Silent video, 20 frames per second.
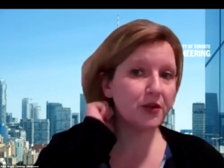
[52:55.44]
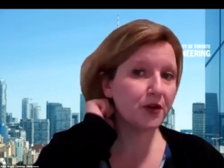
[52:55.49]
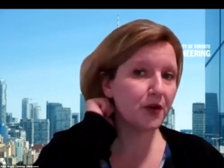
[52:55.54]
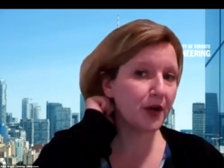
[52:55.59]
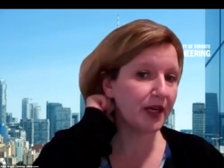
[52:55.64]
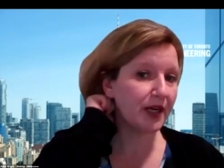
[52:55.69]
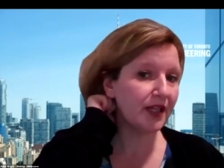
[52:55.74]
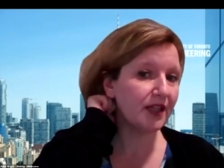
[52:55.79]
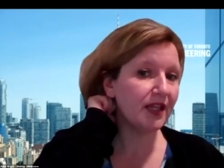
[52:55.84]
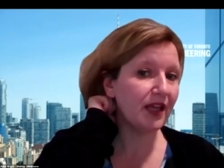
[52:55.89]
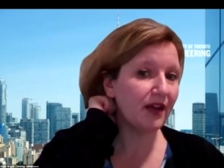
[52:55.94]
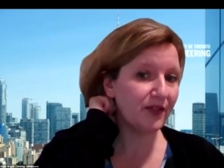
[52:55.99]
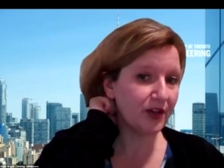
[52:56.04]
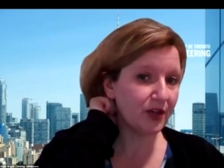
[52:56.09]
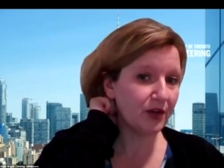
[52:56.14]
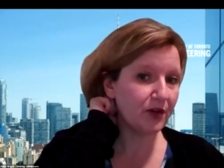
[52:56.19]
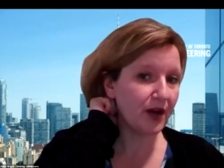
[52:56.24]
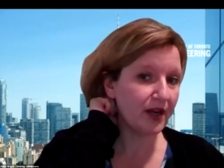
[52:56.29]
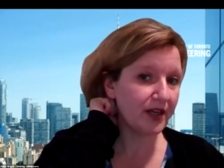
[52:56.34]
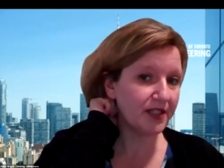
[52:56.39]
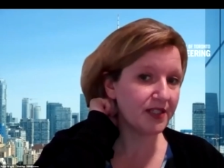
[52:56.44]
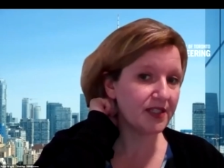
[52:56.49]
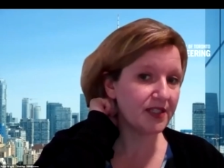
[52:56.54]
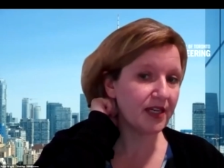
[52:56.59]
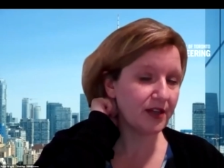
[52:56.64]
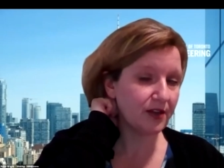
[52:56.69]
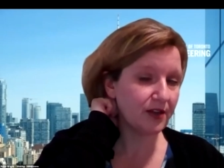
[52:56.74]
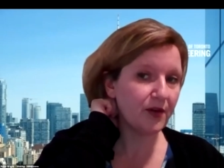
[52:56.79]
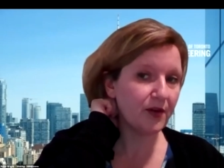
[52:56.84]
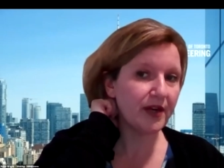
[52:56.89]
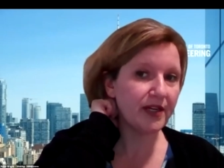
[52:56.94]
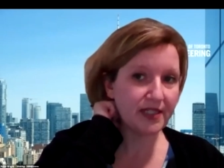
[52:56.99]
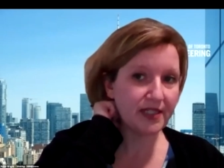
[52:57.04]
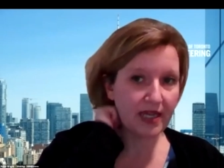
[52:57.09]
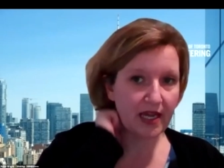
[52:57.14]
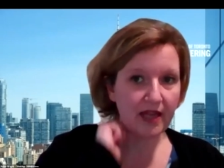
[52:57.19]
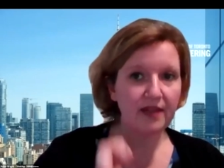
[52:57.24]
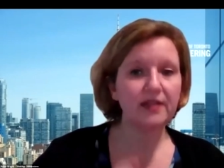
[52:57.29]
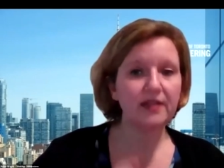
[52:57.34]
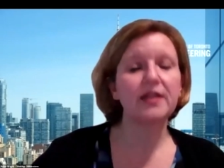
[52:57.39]
your grade 11 credits in grade
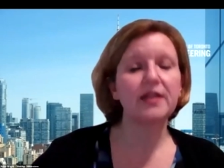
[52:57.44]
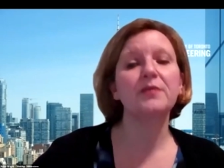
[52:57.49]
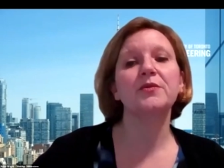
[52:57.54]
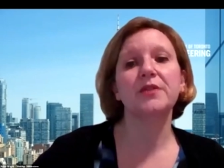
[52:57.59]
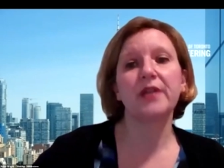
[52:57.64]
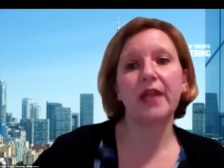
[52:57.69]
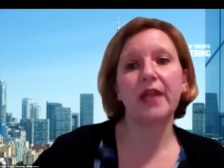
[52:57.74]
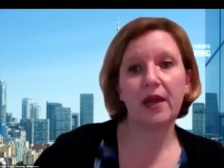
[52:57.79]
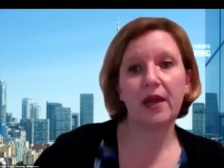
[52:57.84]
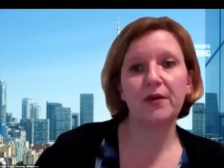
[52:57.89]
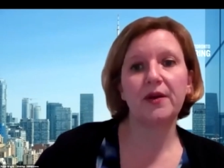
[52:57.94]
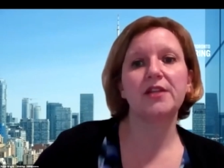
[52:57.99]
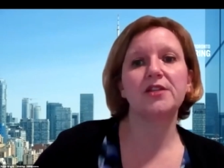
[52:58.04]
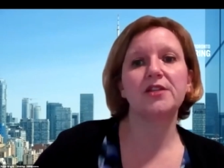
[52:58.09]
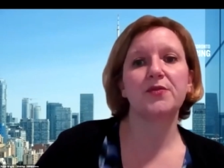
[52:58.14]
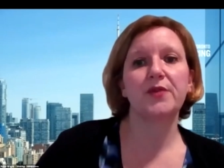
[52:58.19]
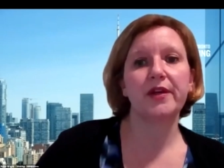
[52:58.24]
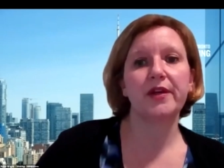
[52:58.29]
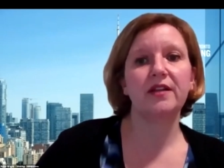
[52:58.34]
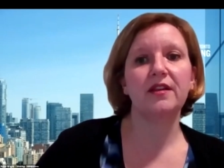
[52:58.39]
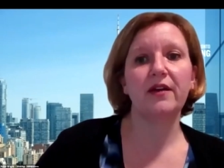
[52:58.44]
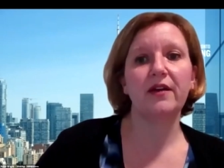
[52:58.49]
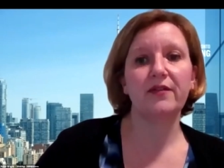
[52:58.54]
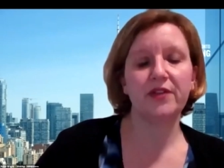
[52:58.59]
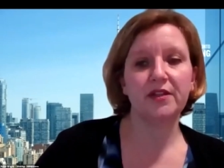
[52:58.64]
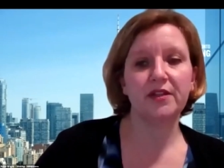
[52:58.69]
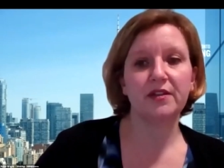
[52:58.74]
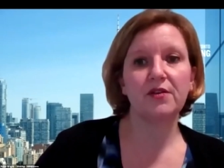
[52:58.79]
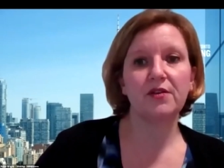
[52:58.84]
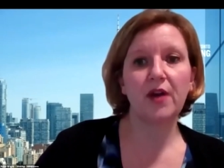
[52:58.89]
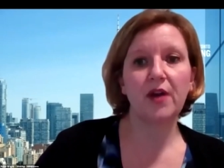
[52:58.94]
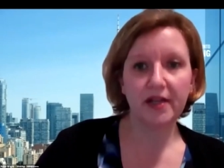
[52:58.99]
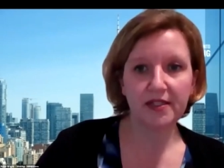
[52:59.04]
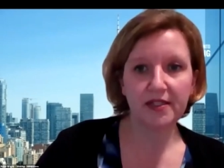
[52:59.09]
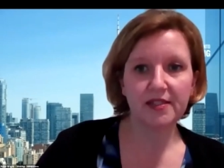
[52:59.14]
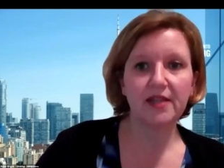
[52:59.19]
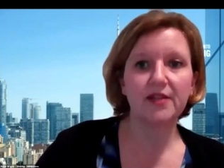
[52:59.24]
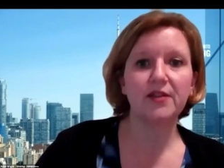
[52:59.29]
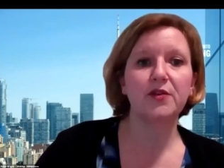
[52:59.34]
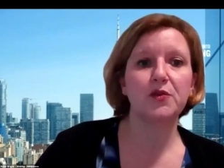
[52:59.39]
10, they will count as grade 11
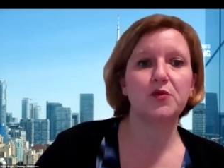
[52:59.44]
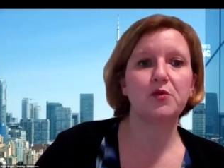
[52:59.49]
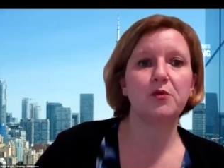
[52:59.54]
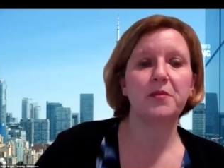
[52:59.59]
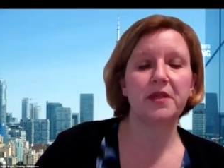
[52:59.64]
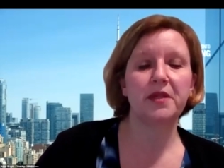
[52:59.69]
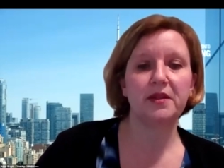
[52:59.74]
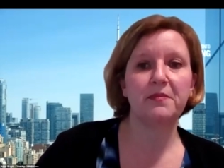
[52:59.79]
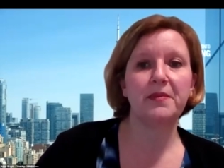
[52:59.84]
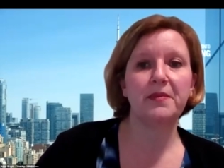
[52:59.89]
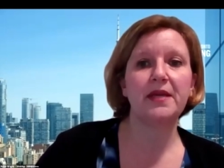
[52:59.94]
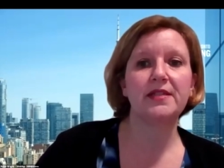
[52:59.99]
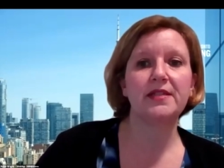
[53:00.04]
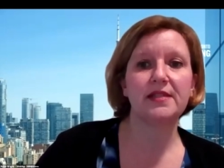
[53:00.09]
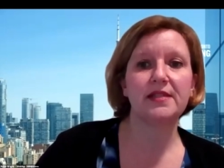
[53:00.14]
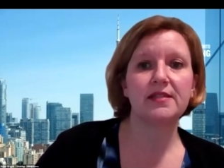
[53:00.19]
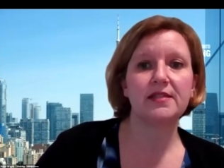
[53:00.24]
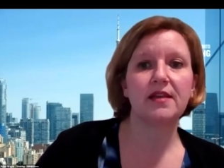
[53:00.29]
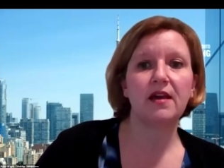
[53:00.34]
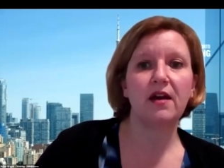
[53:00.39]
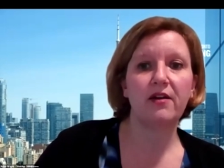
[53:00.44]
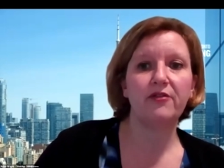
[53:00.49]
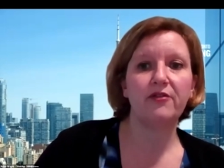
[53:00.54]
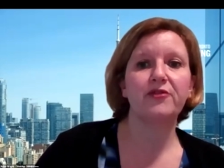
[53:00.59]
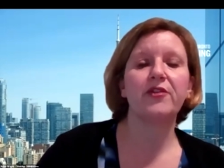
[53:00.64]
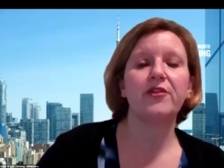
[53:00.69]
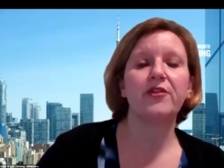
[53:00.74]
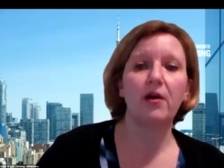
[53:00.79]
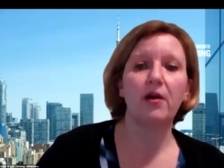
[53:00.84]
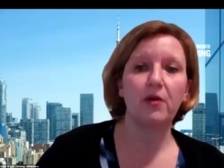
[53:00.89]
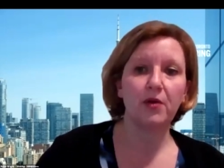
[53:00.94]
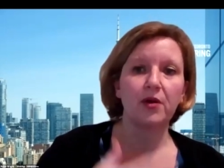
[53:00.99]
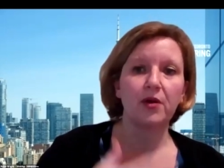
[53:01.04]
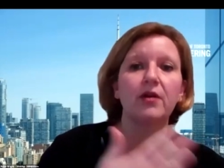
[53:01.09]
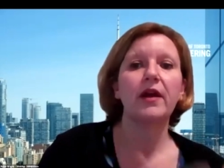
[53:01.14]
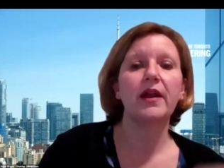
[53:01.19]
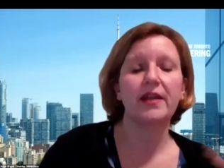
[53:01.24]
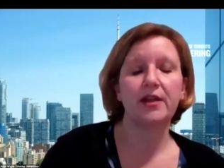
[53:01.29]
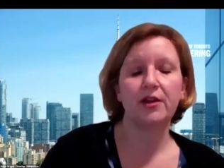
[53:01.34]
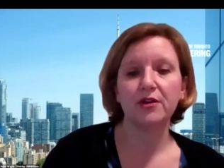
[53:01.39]
credits, and those will be the basis of
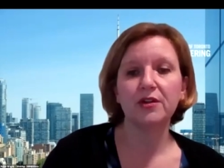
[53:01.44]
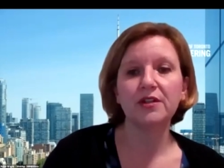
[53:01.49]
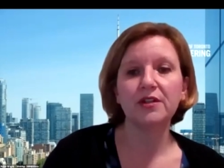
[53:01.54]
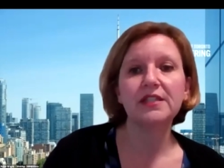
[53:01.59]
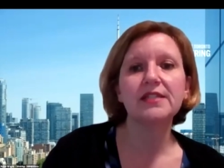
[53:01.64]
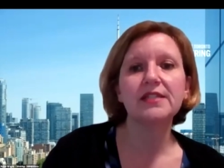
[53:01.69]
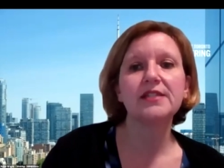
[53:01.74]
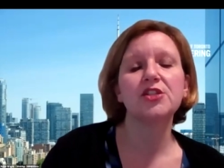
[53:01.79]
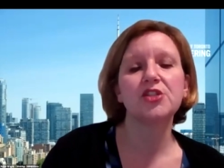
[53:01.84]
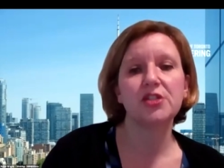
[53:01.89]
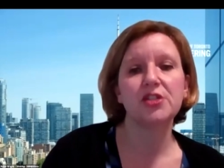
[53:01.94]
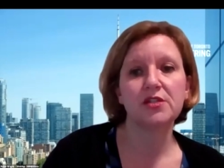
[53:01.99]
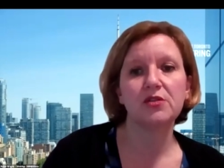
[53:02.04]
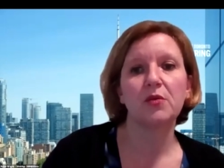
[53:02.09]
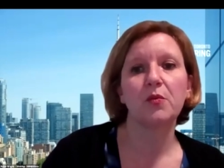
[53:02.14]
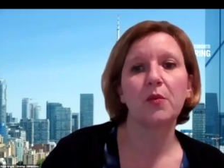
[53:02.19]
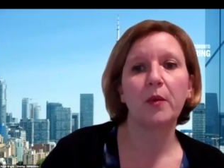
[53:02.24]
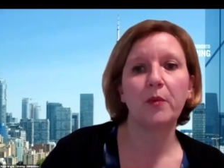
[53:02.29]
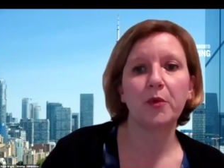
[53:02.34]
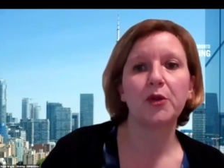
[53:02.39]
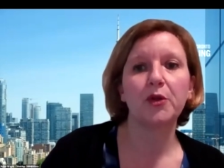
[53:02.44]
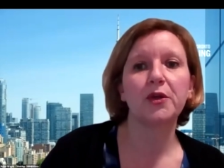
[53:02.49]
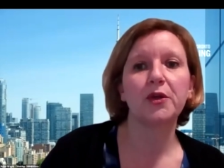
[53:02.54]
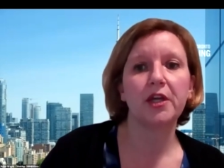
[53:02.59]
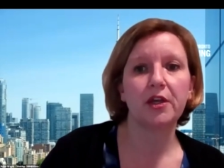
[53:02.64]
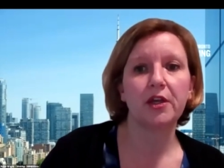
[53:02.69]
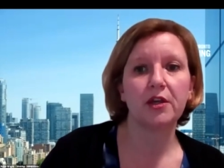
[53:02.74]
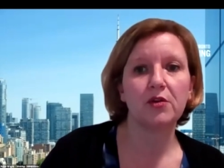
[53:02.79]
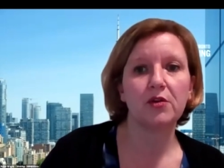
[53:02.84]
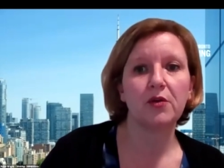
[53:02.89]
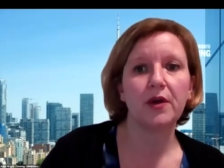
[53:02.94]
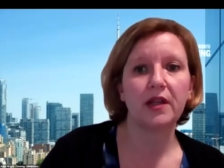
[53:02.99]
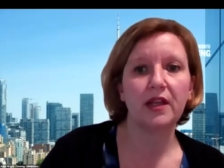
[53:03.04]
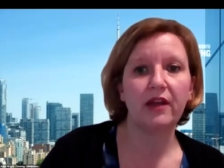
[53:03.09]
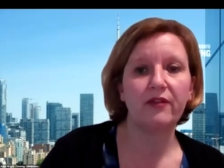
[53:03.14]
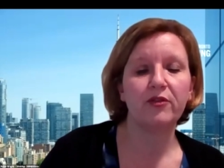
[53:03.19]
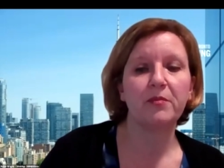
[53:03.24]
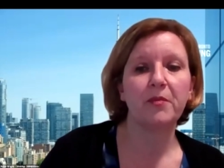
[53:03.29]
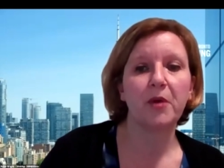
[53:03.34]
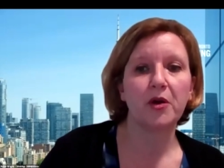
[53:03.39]
any early decisions, or when we're looking at your grade
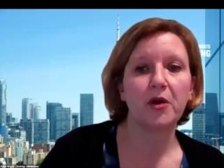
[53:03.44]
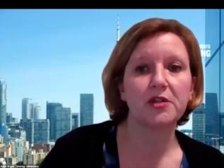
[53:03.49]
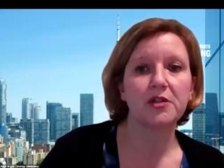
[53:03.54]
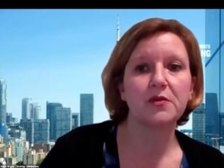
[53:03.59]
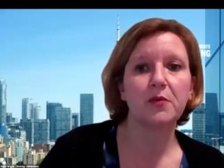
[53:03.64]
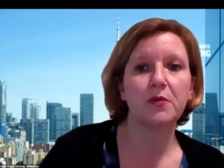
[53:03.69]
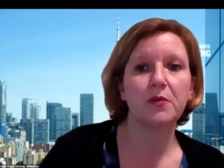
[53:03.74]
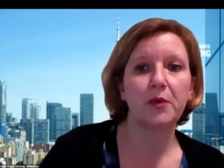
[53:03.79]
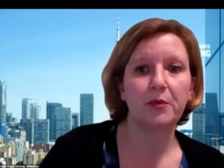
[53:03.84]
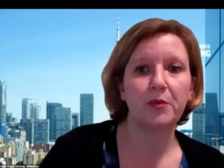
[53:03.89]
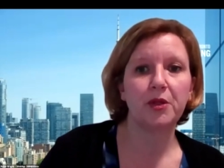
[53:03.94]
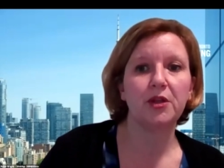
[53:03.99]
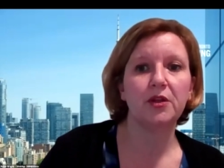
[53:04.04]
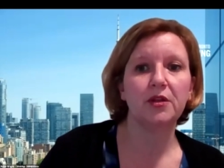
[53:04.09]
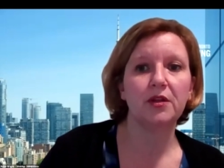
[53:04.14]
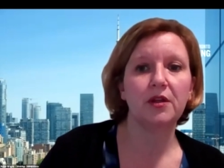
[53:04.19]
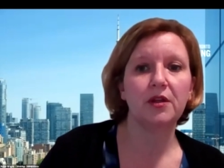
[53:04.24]
11 marks, we will